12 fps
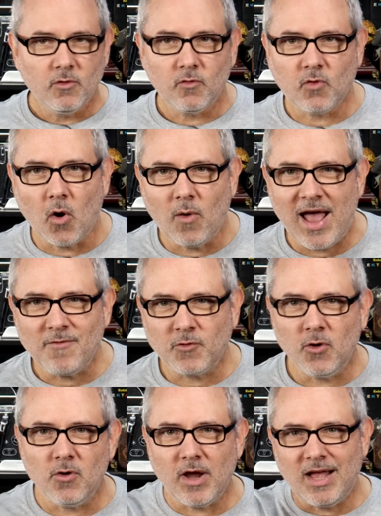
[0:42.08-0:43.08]
So
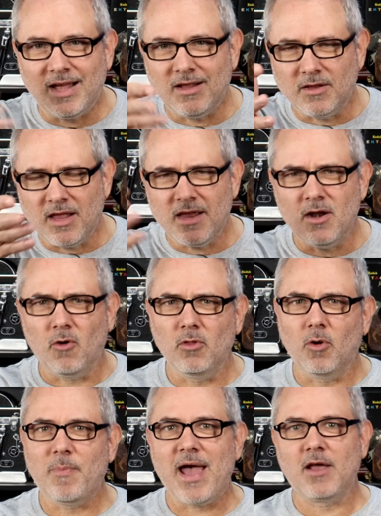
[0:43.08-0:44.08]
after uh, you know a
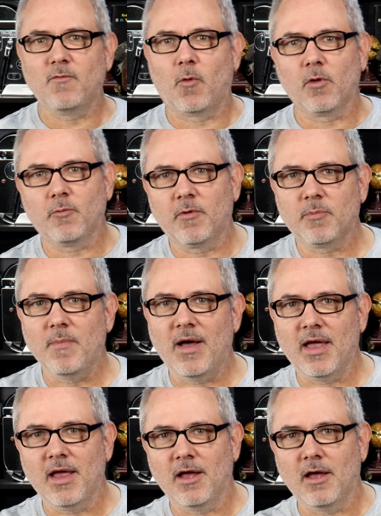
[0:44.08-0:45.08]
little back and forth with
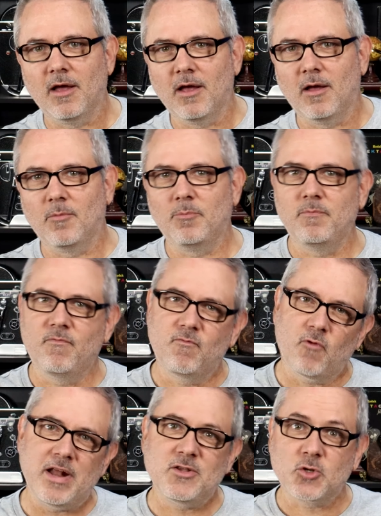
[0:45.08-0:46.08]
my uh, uh
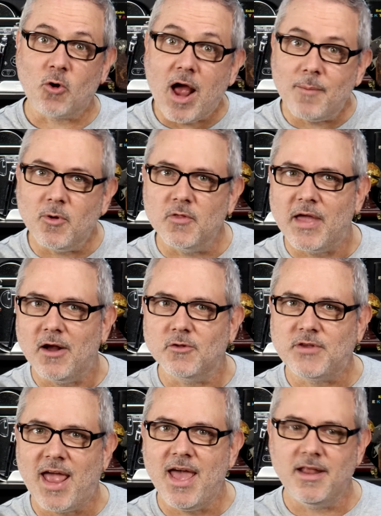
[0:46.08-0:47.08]
friend Scriber there,
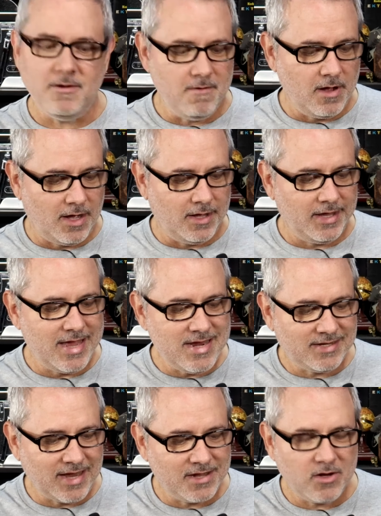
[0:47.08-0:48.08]
Ted, uh,
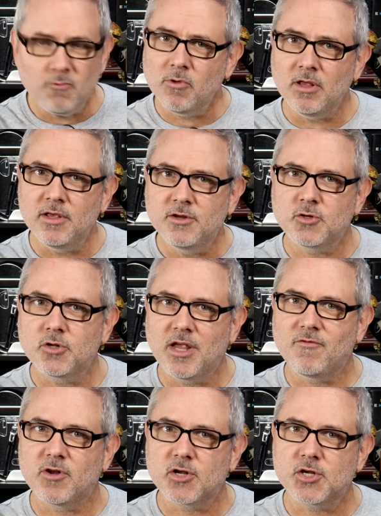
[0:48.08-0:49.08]
he said you really should
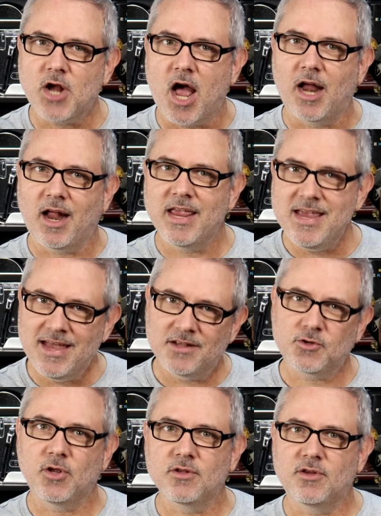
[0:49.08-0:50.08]
give it a shot. He
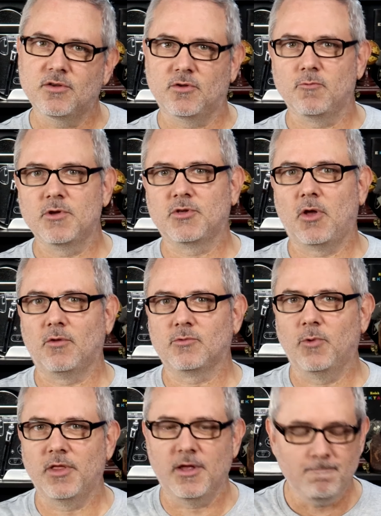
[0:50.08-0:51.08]
gets consistent
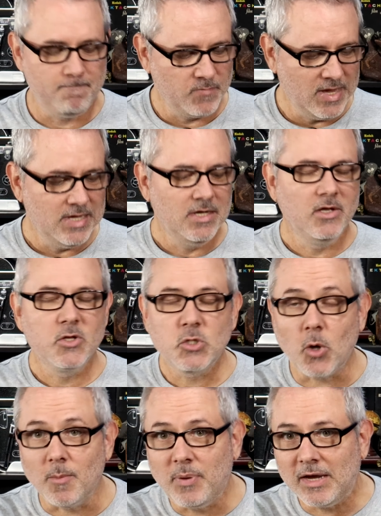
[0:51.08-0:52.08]
results with it.
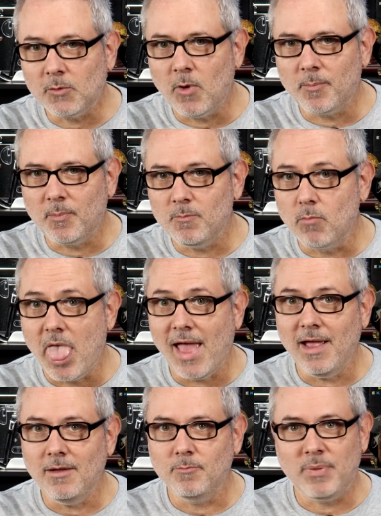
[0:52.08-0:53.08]
So I picked up
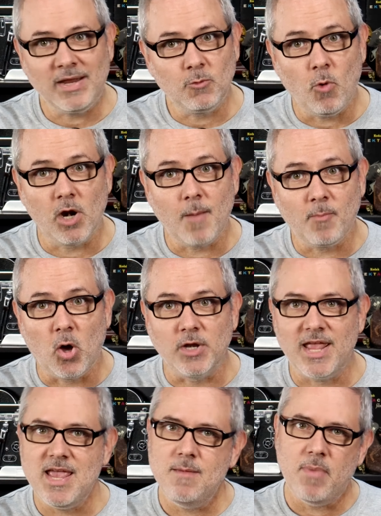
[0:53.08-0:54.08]
bleh, Picked one up
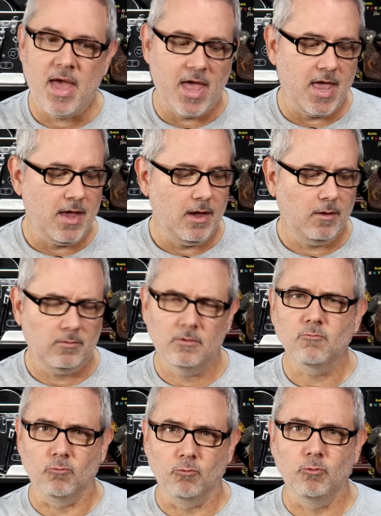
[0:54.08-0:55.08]
on eBay
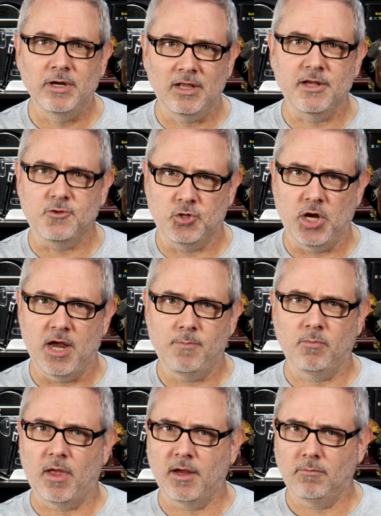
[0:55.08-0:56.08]
really
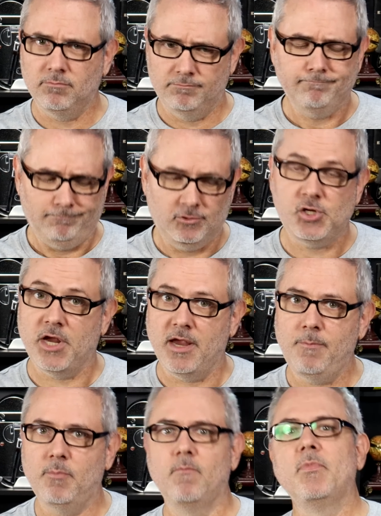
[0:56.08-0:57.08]
cheap, like
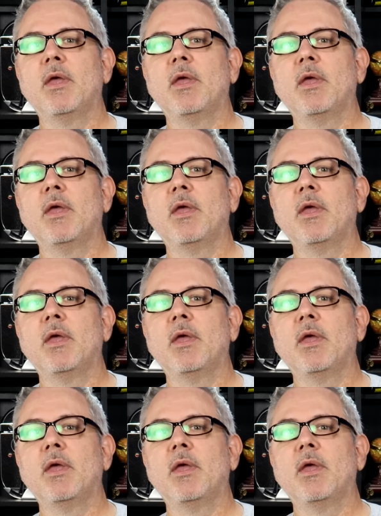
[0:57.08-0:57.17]
cheap,